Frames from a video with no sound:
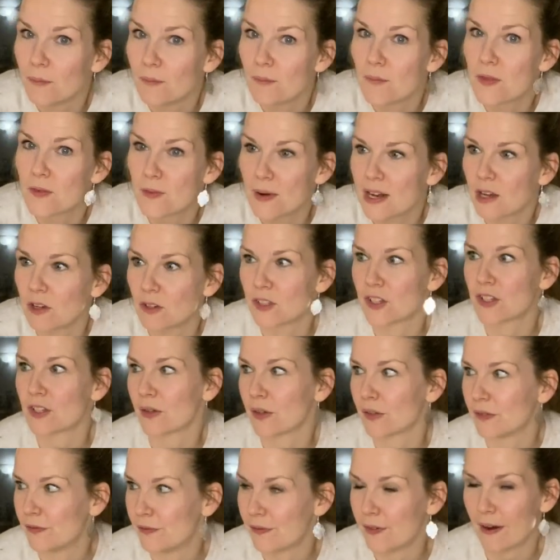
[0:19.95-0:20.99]
Three concerts I
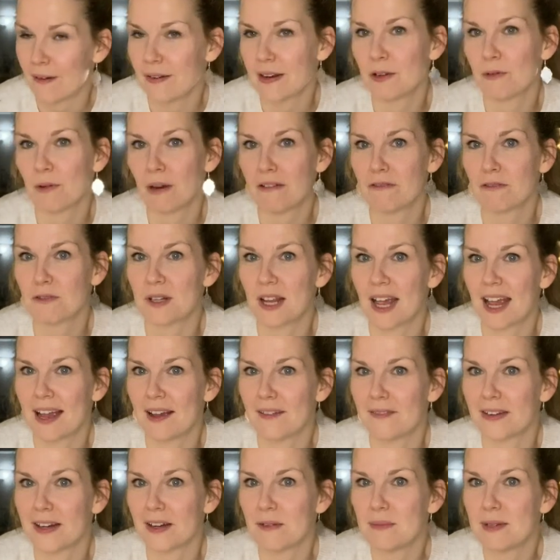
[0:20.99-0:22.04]
was very grateful to
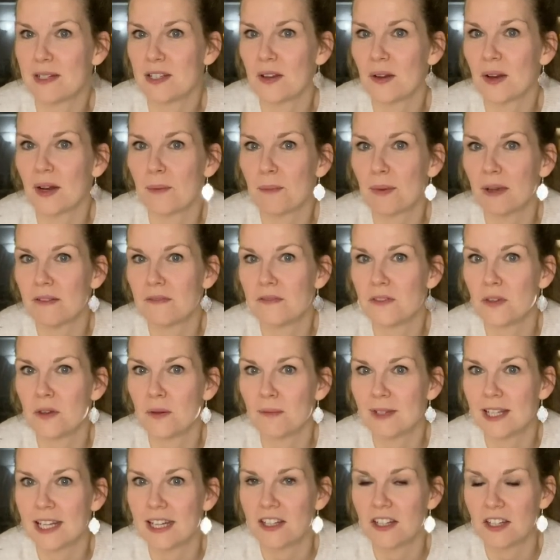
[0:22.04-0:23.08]
have, and I've been doing a bit of
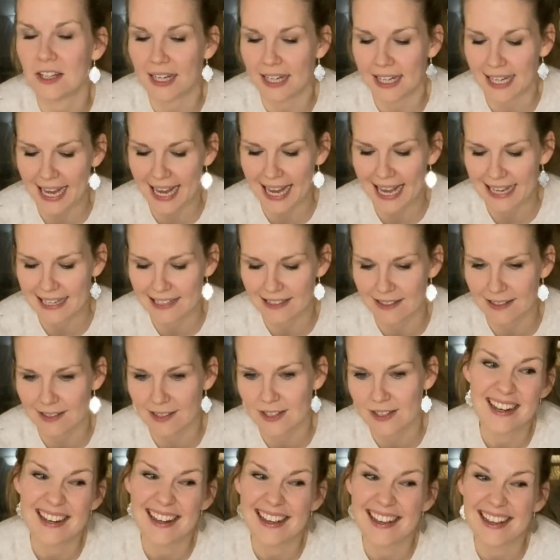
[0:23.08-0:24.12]
Zoom teaching and
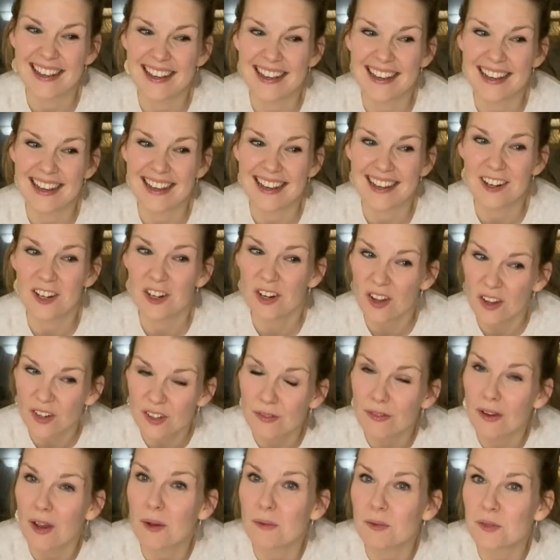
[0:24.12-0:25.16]
a lot
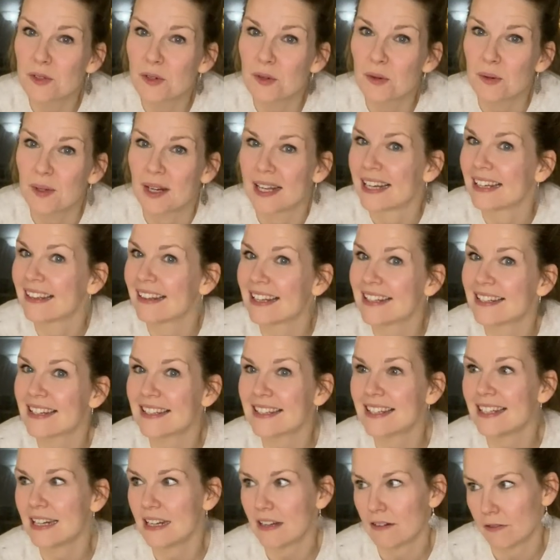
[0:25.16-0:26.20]
of homeschooling, and that
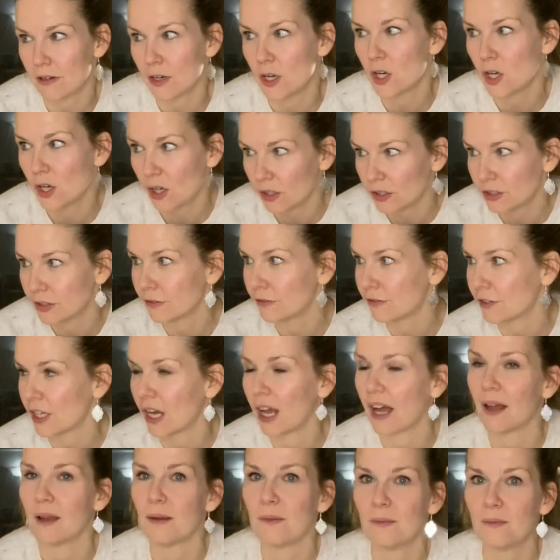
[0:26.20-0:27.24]
doesn't leave a lot of
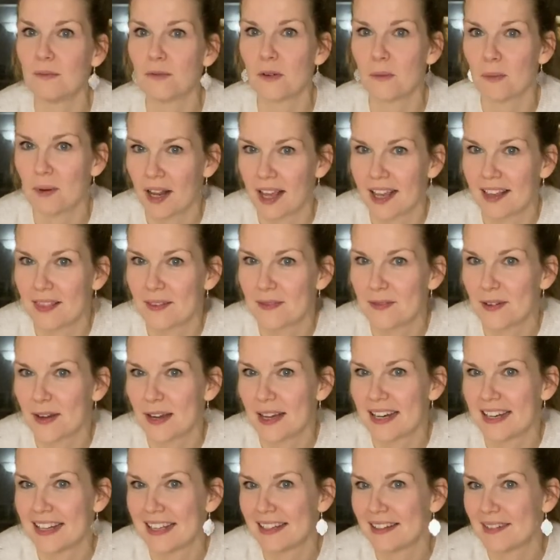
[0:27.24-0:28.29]
time for playing the
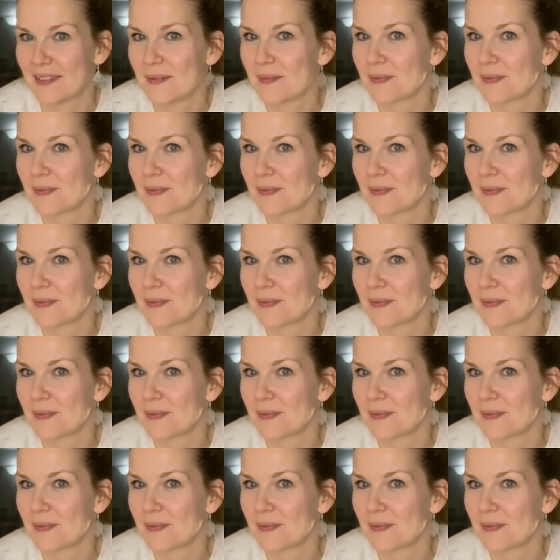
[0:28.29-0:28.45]
violin.